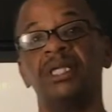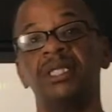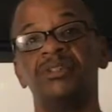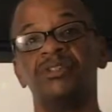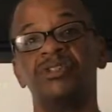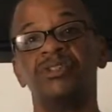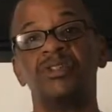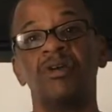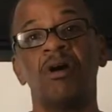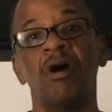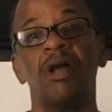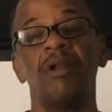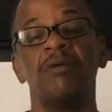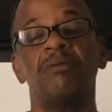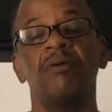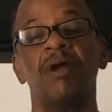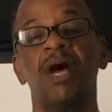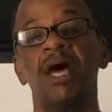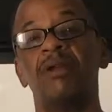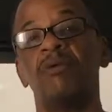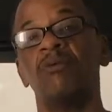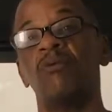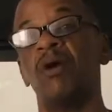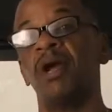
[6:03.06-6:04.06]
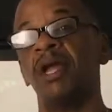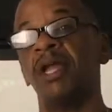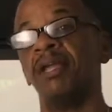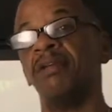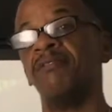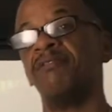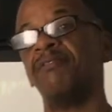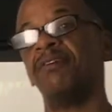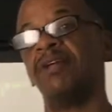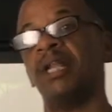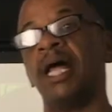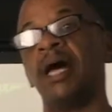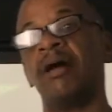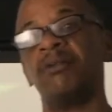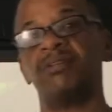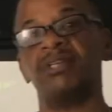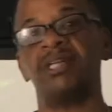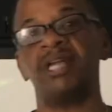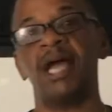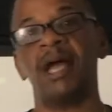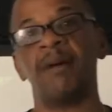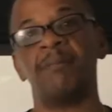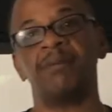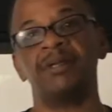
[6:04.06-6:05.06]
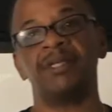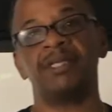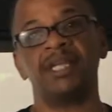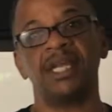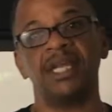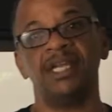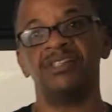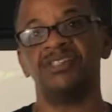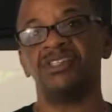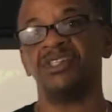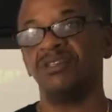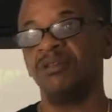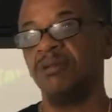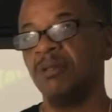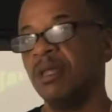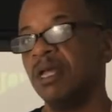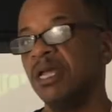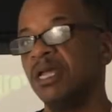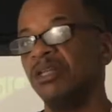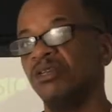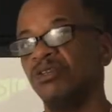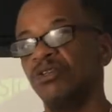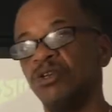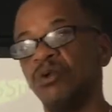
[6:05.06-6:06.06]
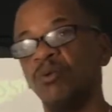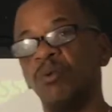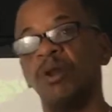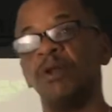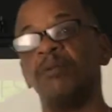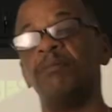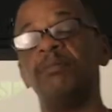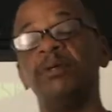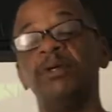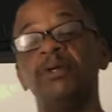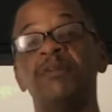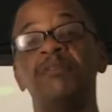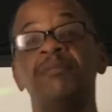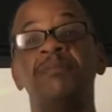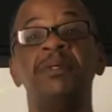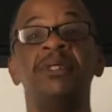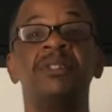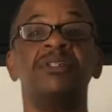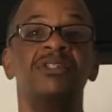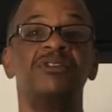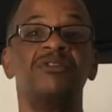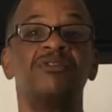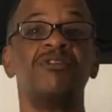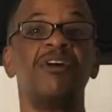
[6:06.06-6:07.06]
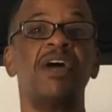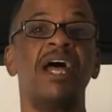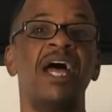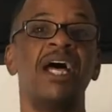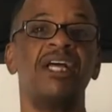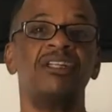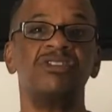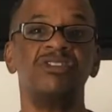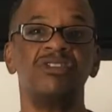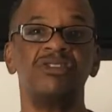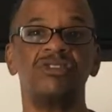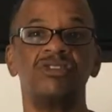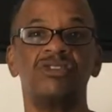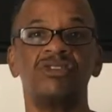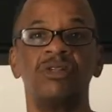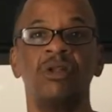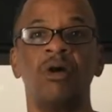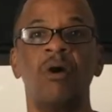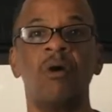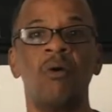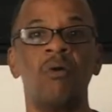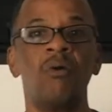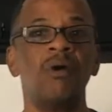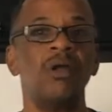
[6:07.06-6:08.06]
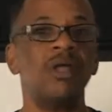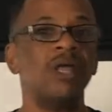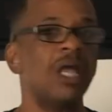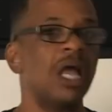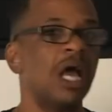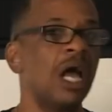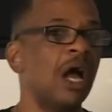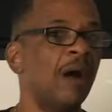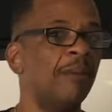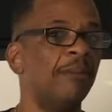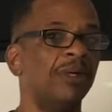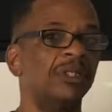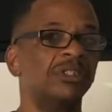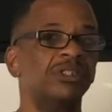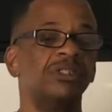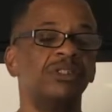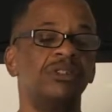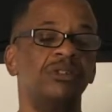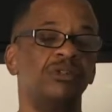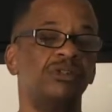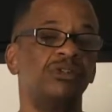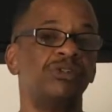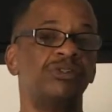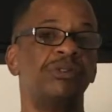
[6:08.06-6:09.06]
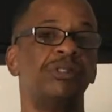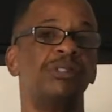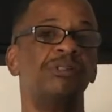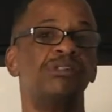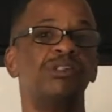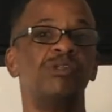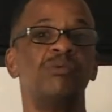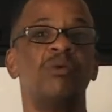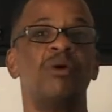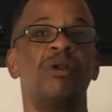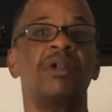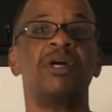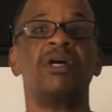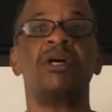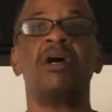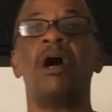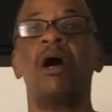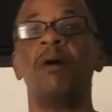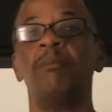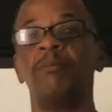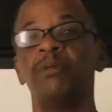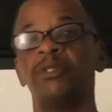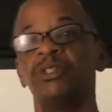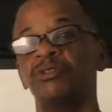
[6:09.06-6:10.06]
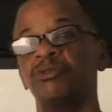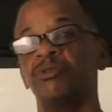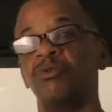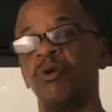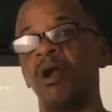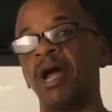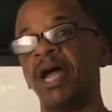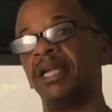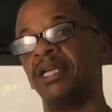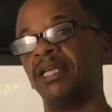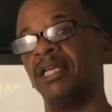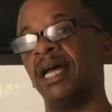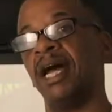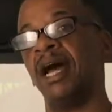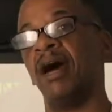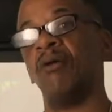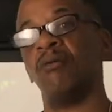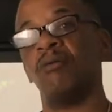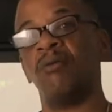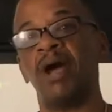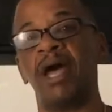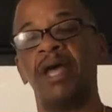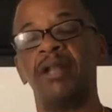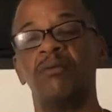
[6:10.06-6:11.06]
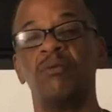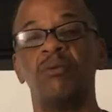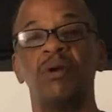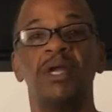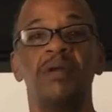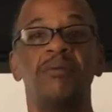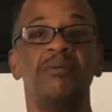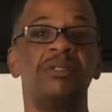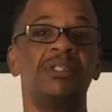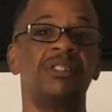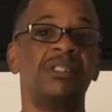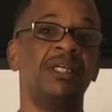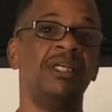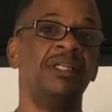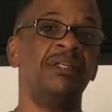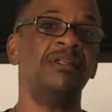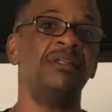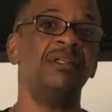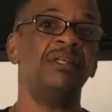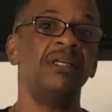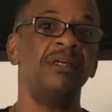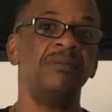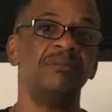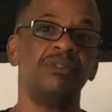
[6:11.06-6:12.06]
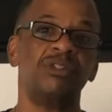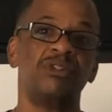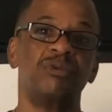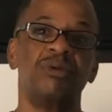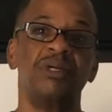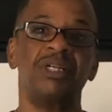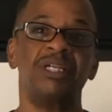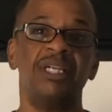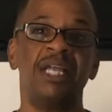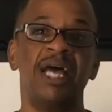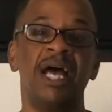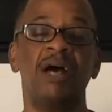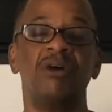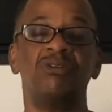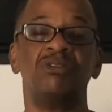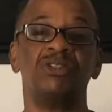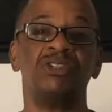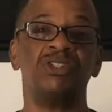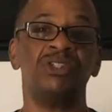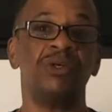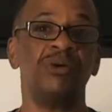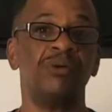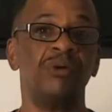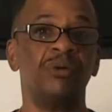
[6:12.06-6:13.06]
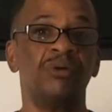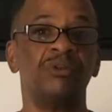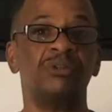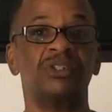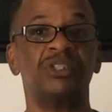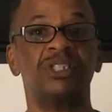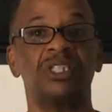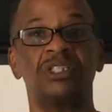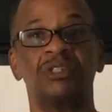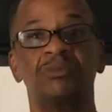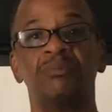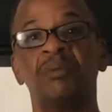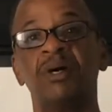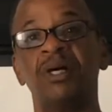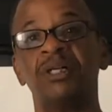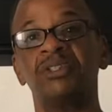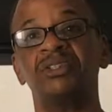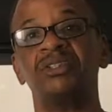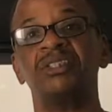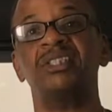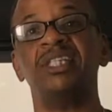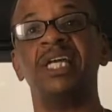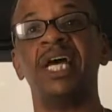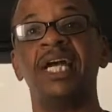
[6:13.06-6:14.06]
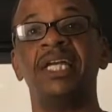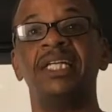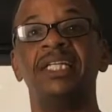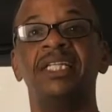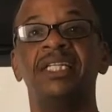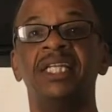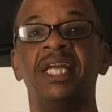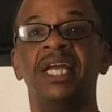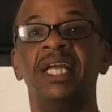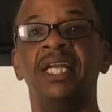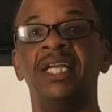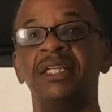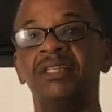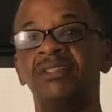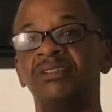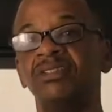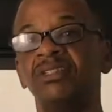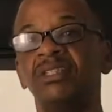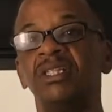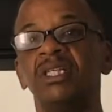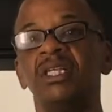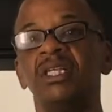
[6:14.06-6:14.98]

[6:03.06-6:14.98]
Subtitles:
get started right away, fill out the application. Do you want to build a business fast or slow? How much of your dreams you want to accomplish right now, right away, between now, 0, 6 months, 90 days,